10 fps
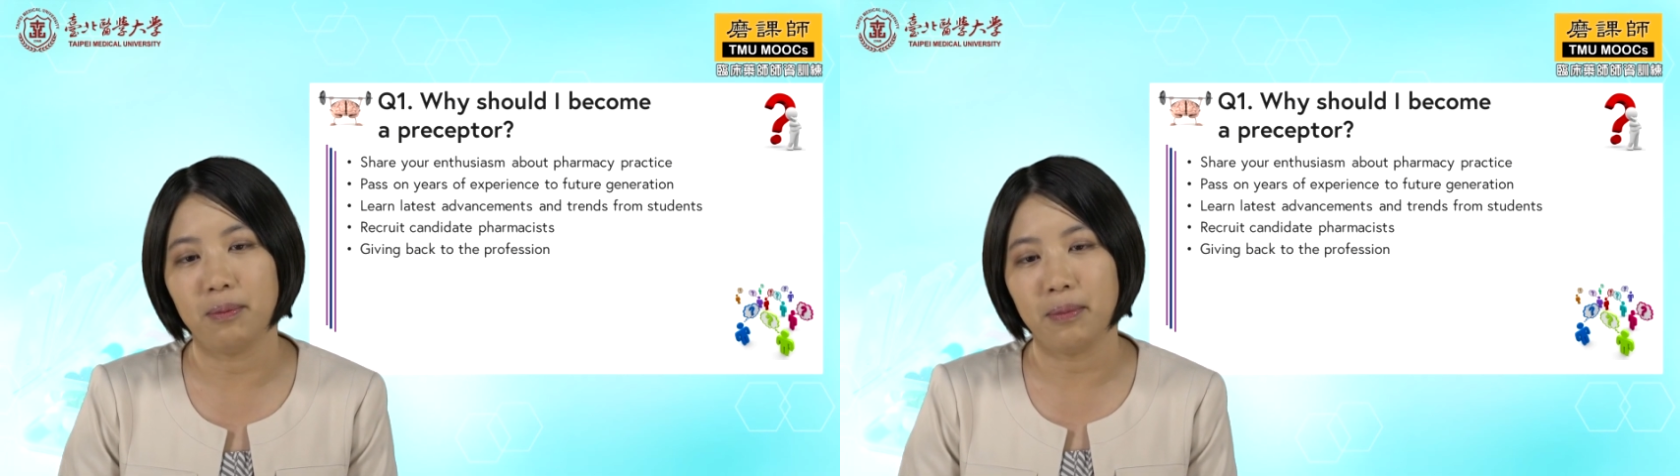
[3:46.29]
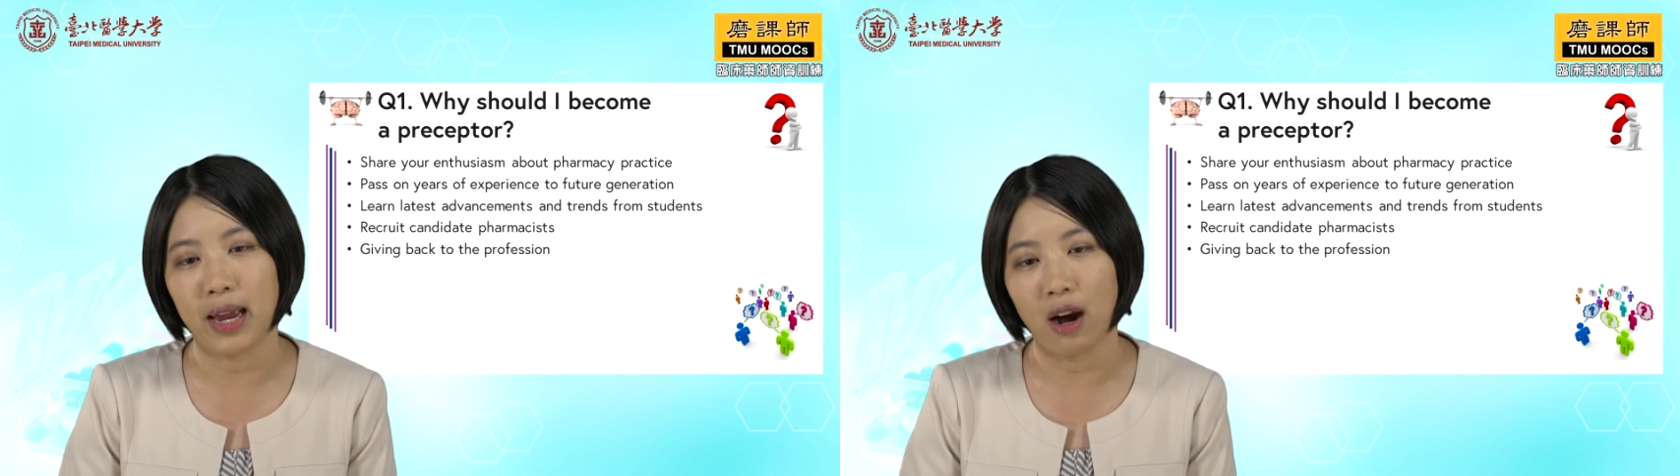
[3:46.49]

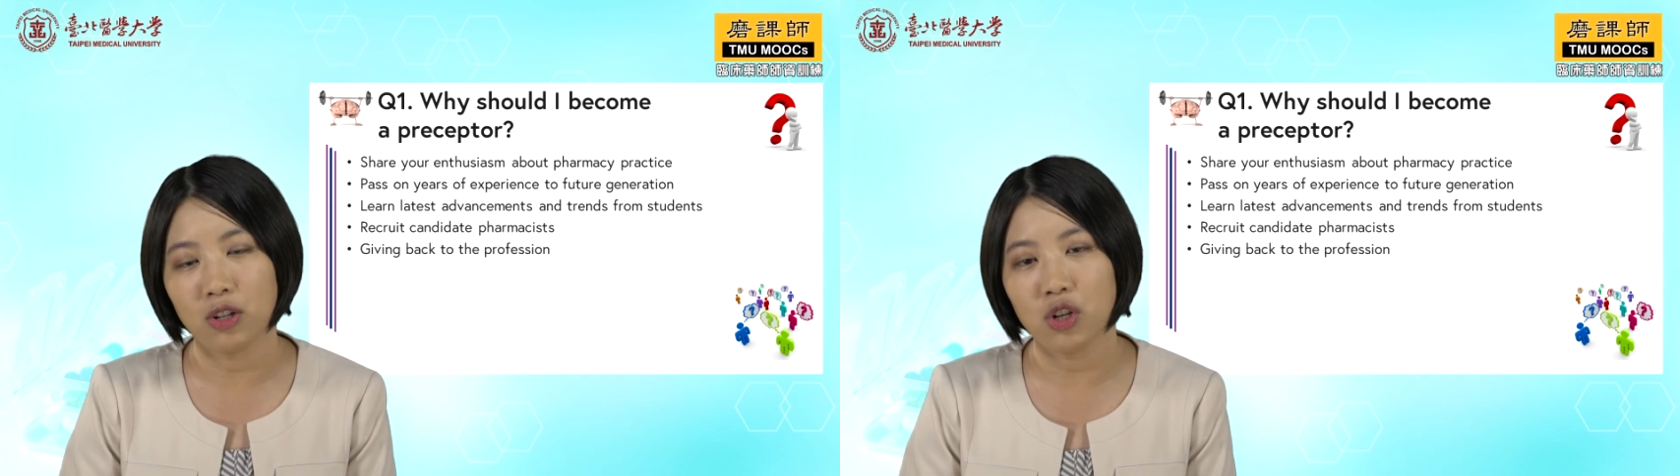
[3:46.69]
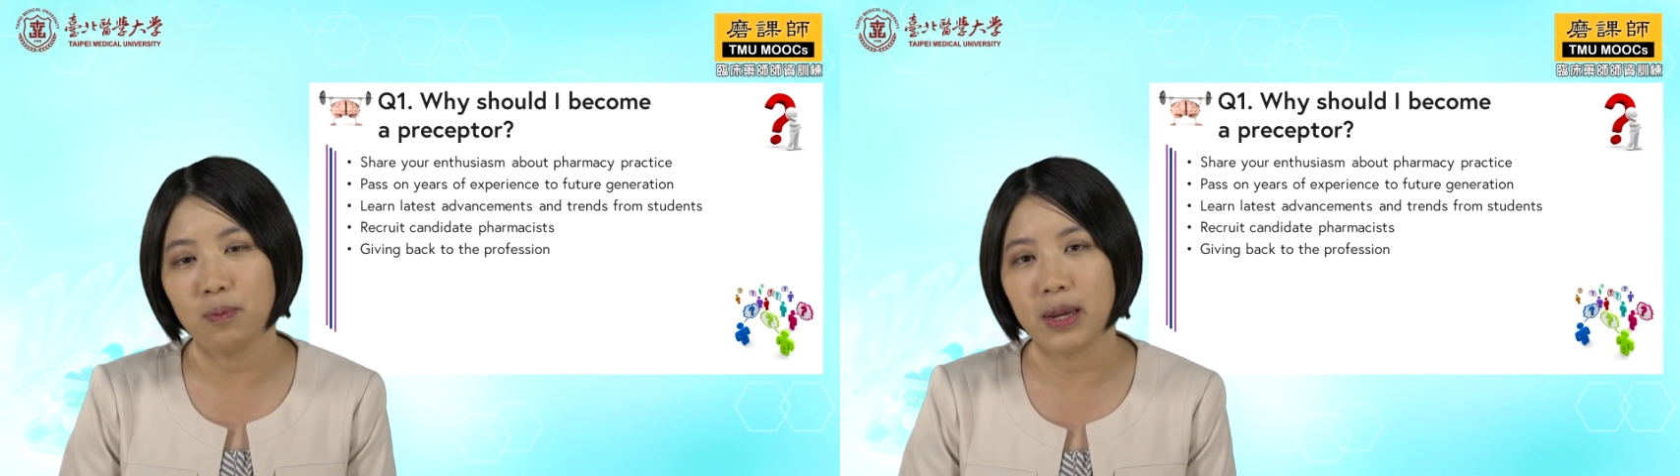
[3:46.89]
may
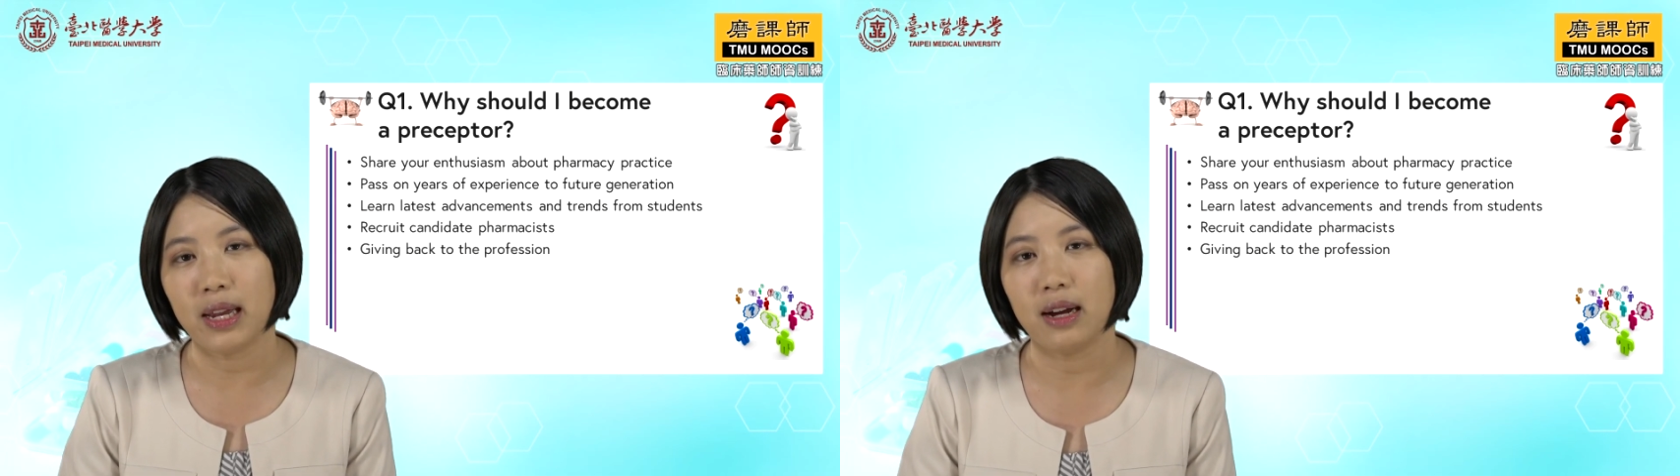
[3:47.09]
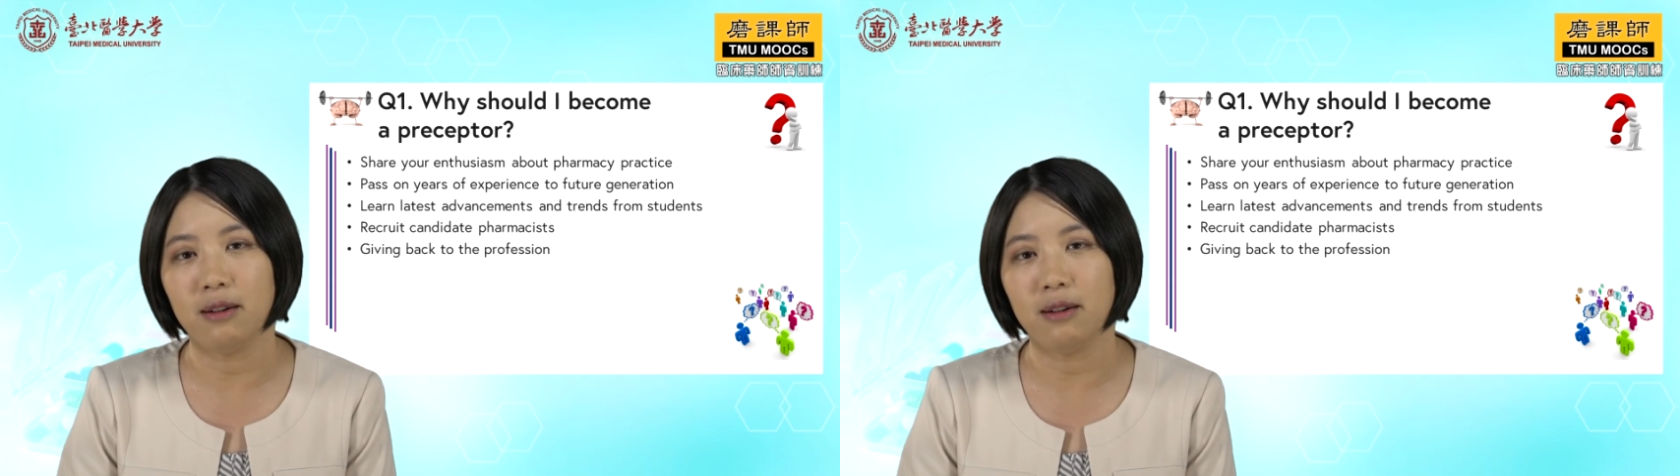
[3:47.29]
also be